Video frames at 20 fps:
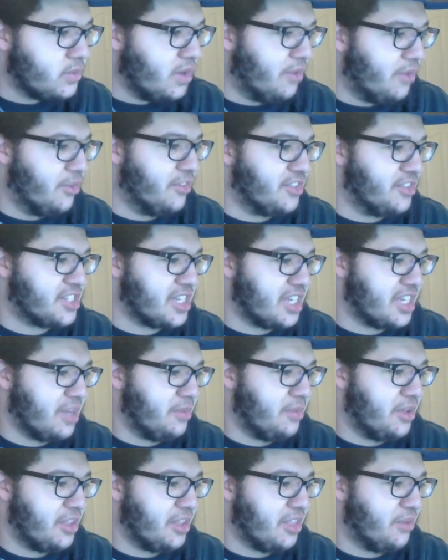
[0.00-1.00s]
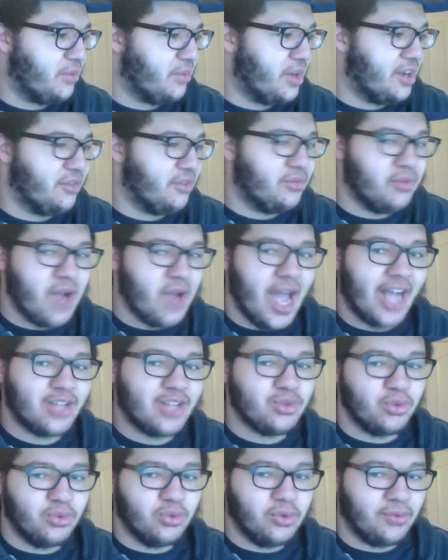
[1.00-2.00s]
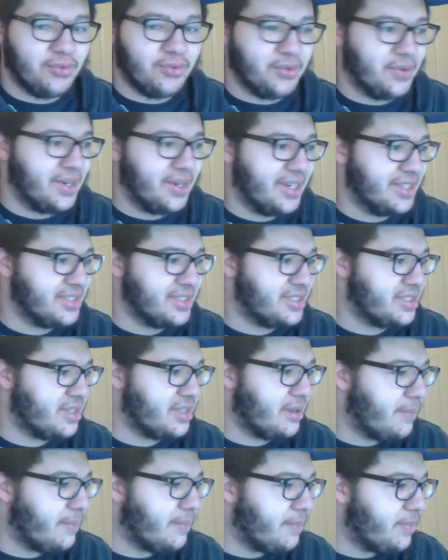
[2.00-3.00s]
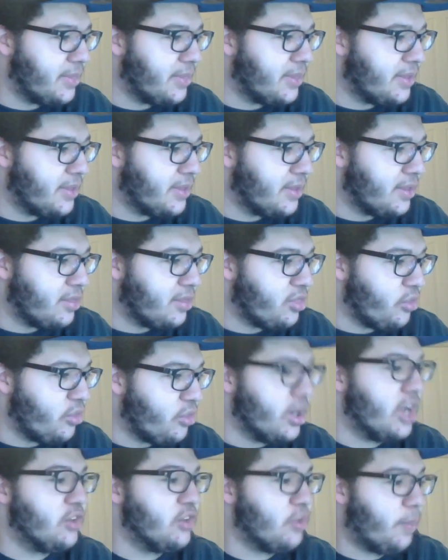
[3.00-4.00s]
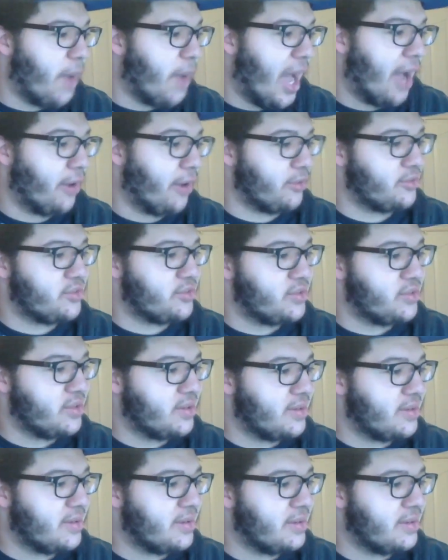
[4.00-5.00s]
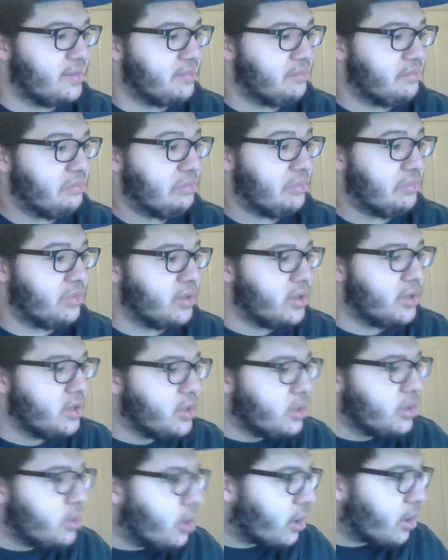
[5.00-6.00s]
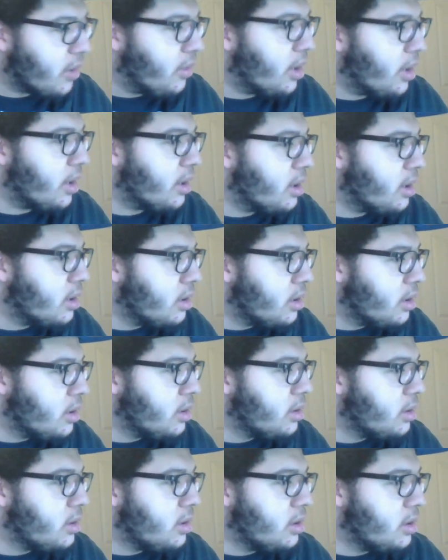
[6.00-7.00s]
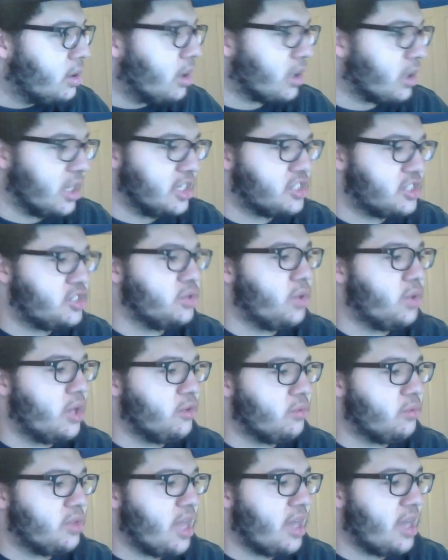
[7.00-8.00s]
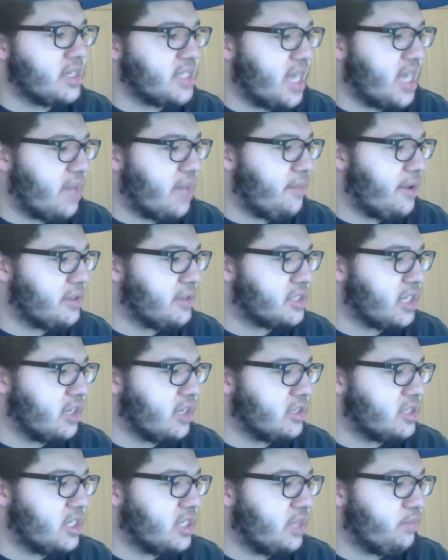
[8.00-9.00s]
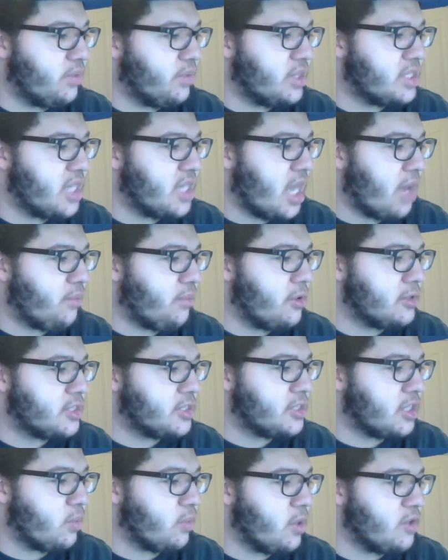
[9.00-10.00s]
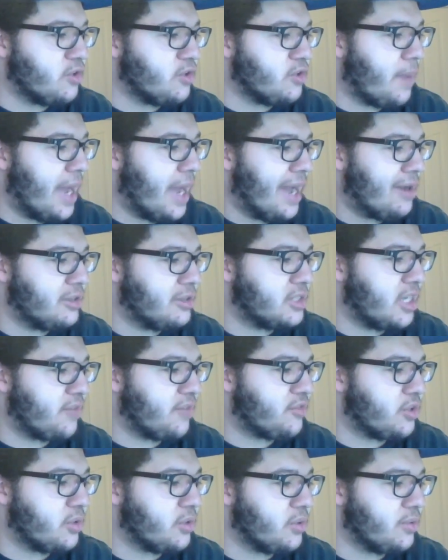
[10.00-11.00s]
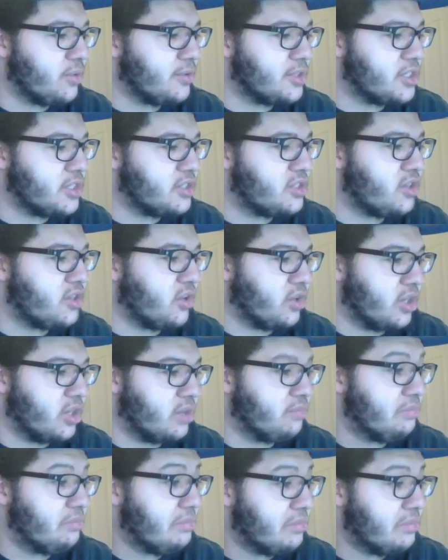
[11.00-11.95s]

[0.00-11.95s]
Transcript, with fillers: Or if it's gonna give me the weight of actual Wolverines. 300 pounds. Okay, wait. Okay, he's 200 without his man skeleton, but his height rose to 300 pounds after it was inserted.